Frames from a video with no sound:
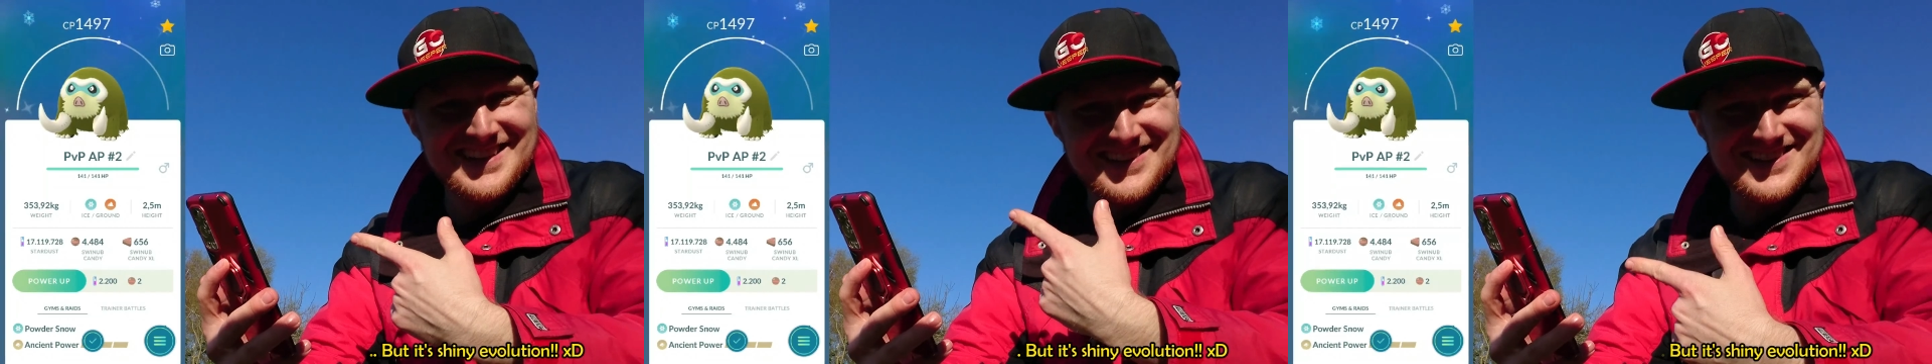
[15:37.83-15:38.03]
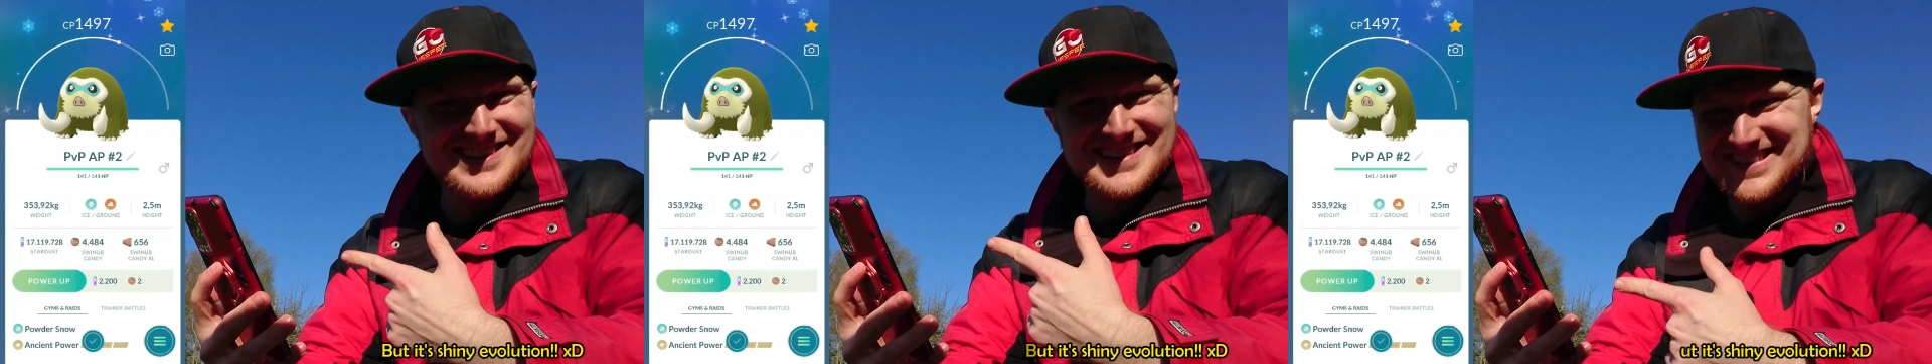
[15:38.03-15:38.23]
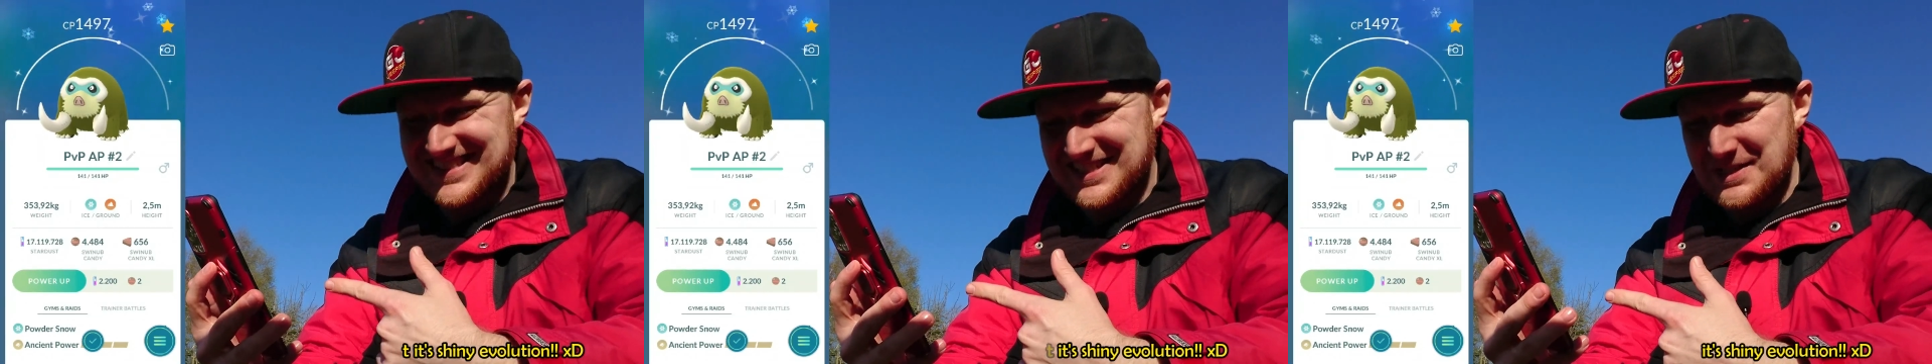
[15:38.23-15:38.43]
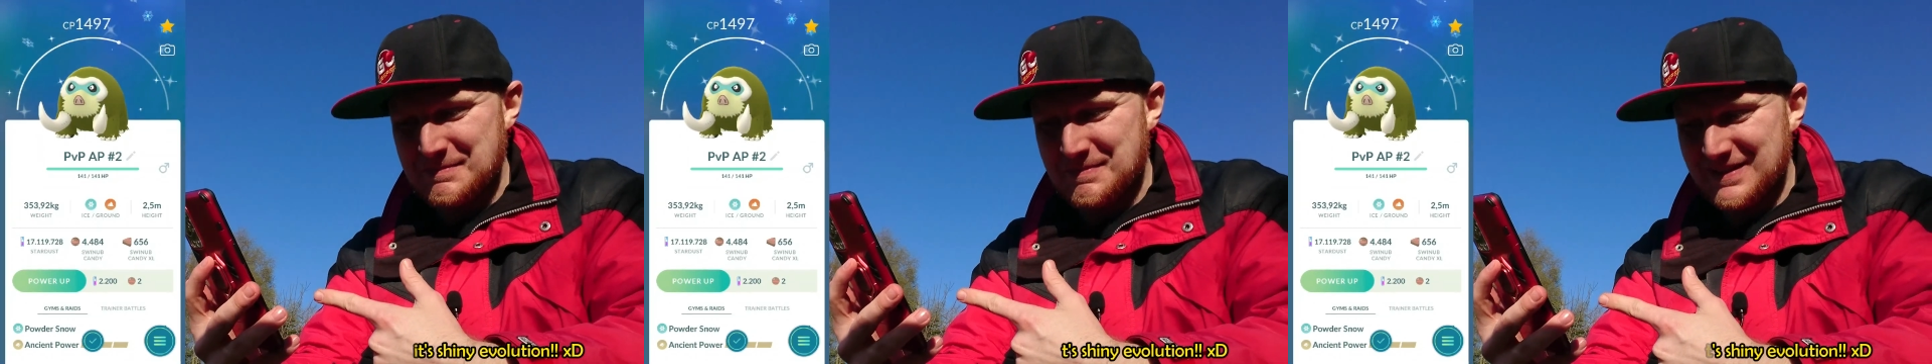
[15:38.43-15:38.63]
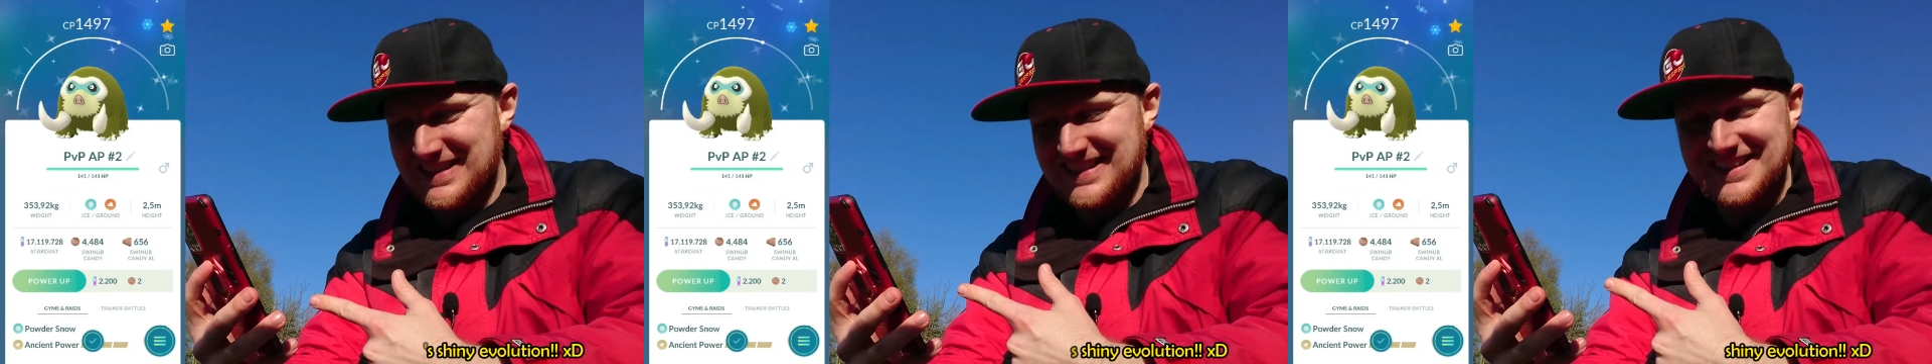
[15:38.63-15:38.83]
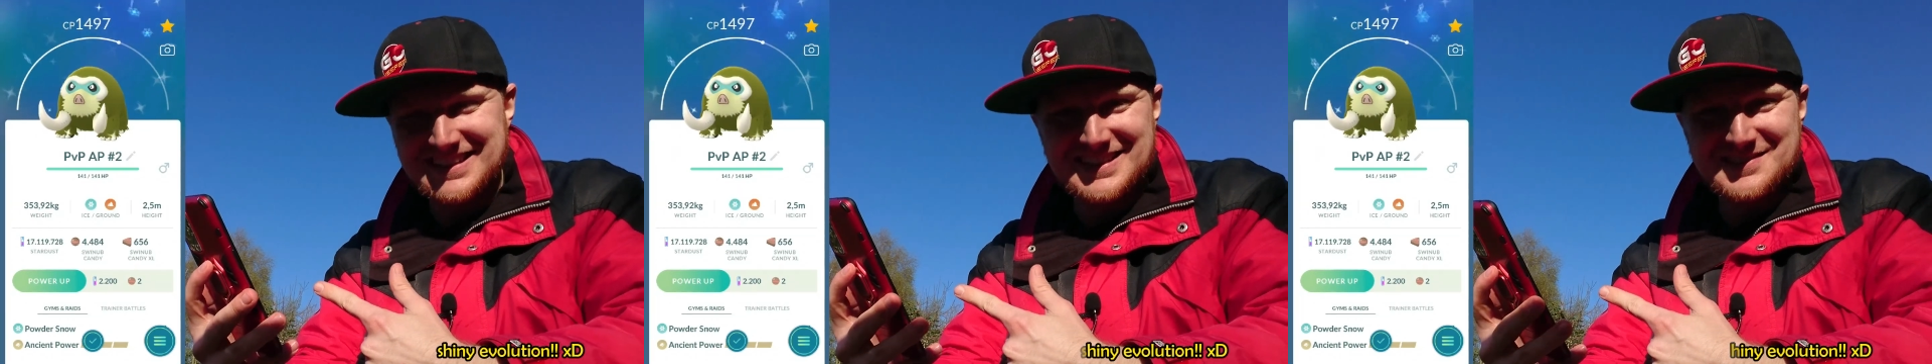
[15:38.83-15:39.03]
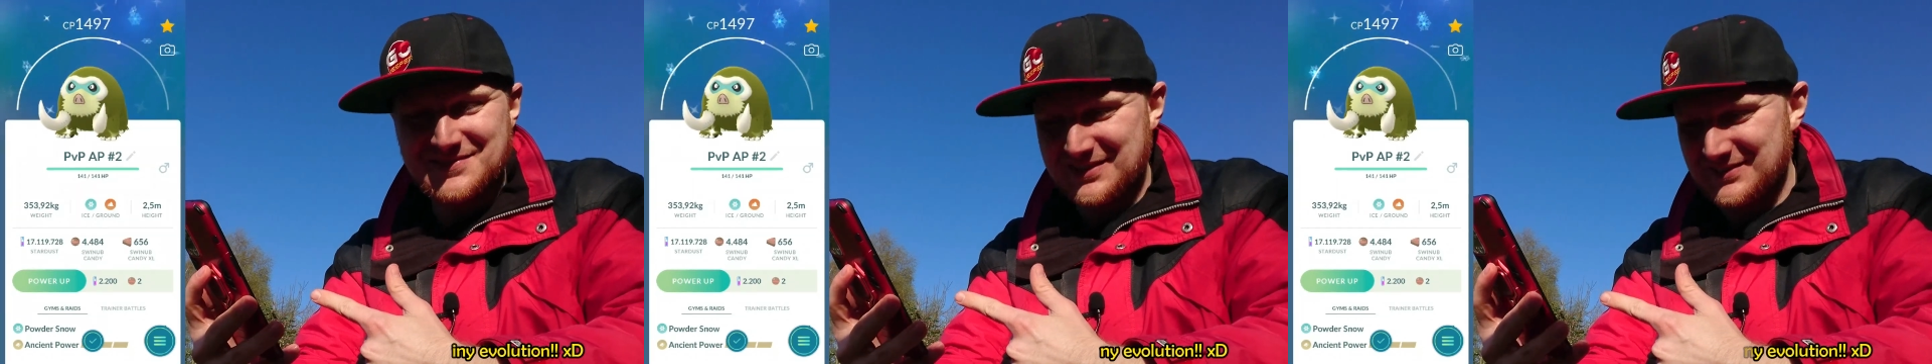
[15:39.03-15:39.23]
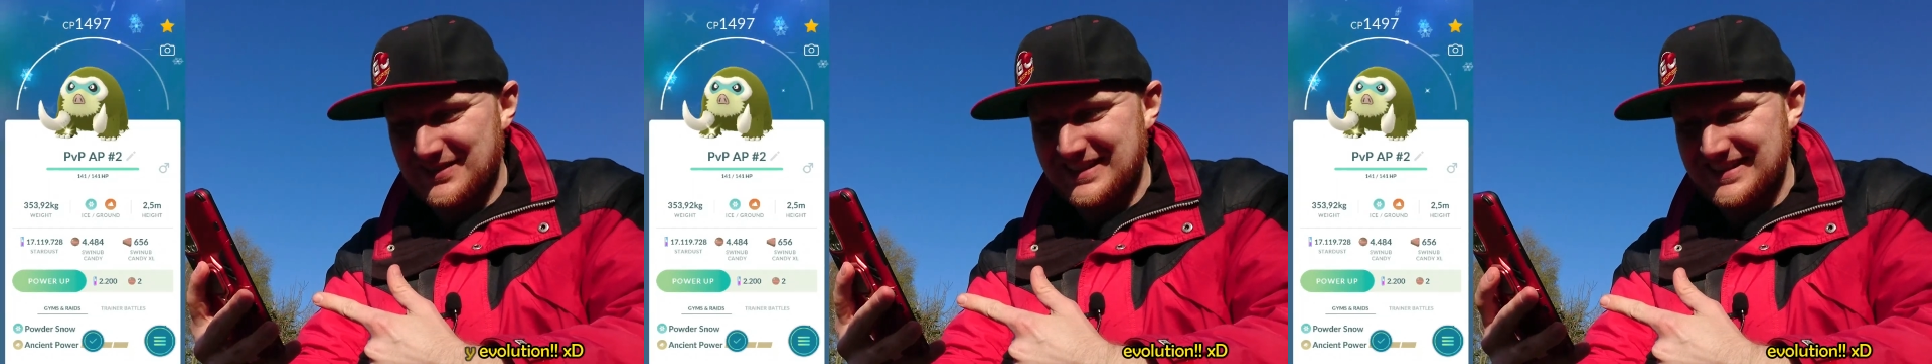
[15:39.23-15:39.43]
on the CP it needs
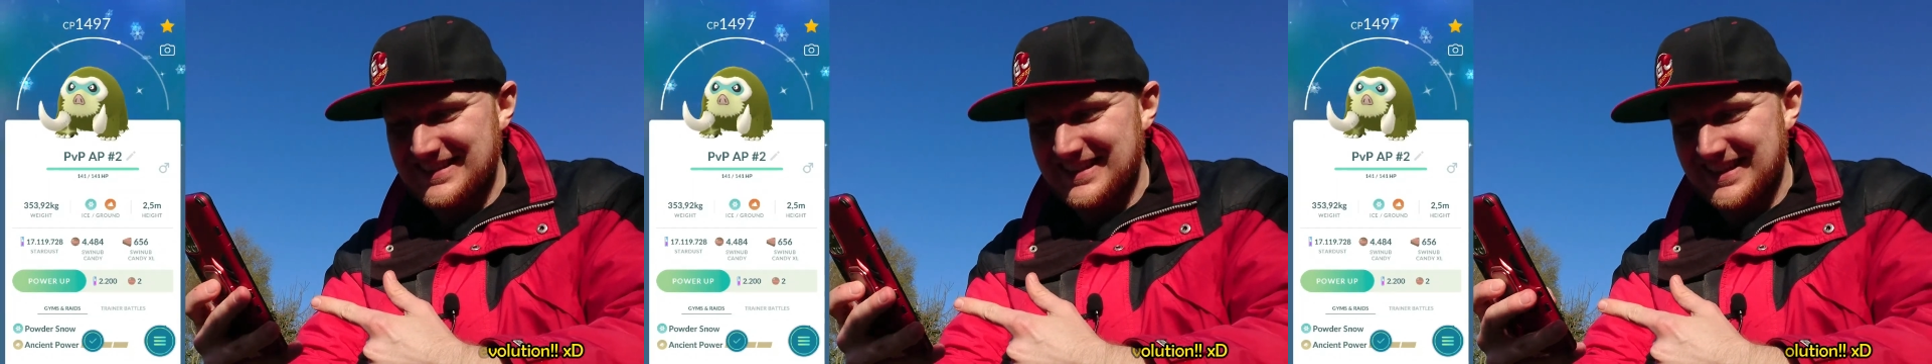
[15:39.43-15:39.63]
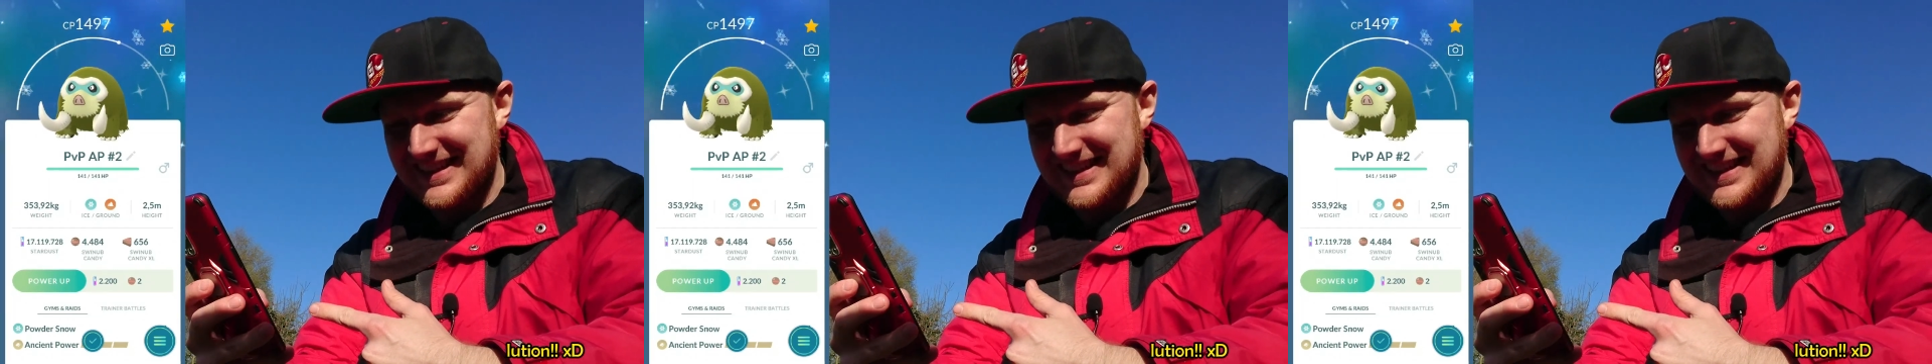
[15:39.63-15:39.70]
for Great League.